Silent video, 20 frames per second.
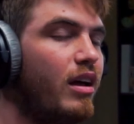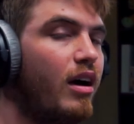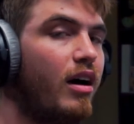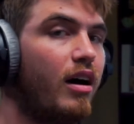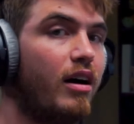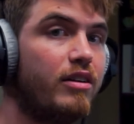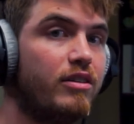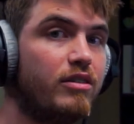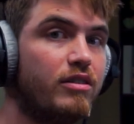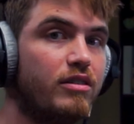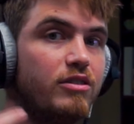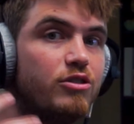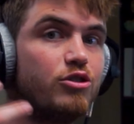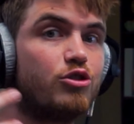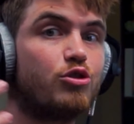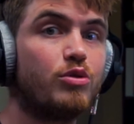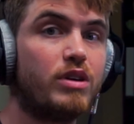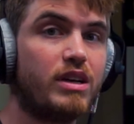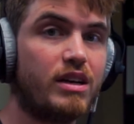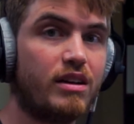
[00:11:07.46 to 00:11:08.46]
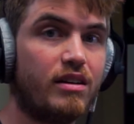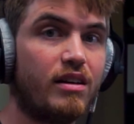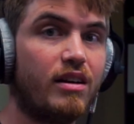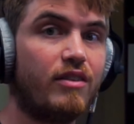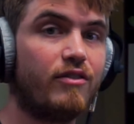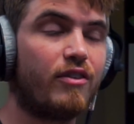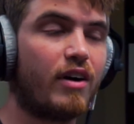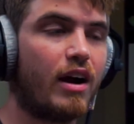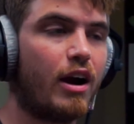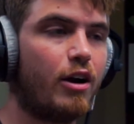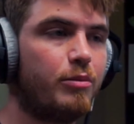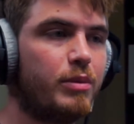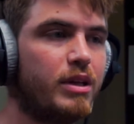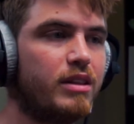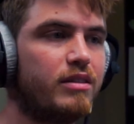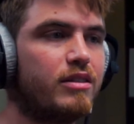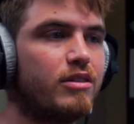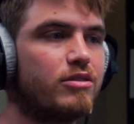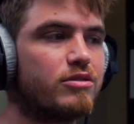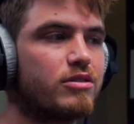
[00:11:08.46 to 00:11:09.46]
an untreated
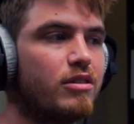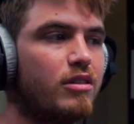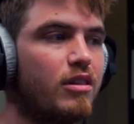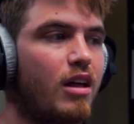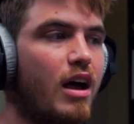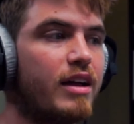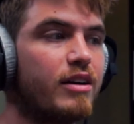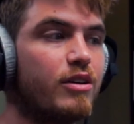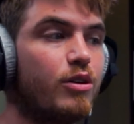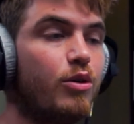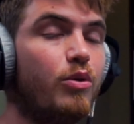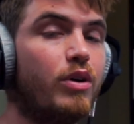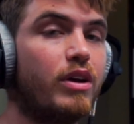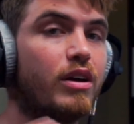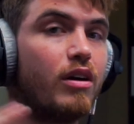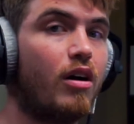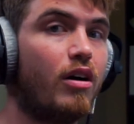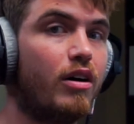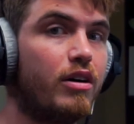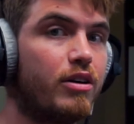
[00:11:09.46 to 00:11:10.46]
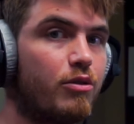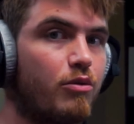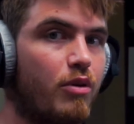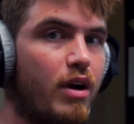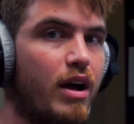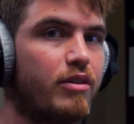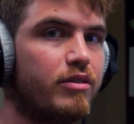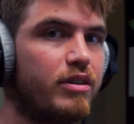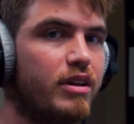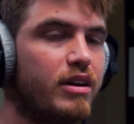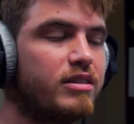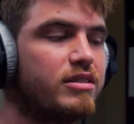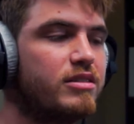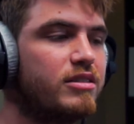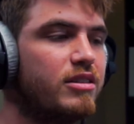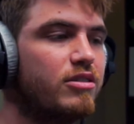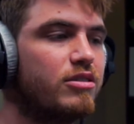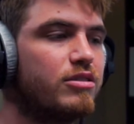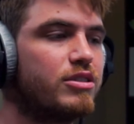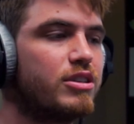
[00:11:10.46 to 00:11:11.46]
environment. There's a lot going on around us.
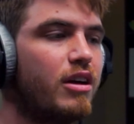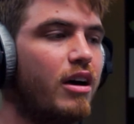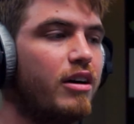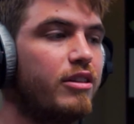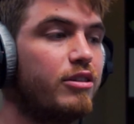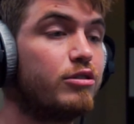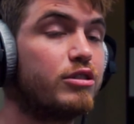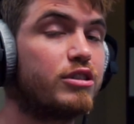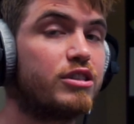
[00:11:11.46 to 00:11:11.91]
There's other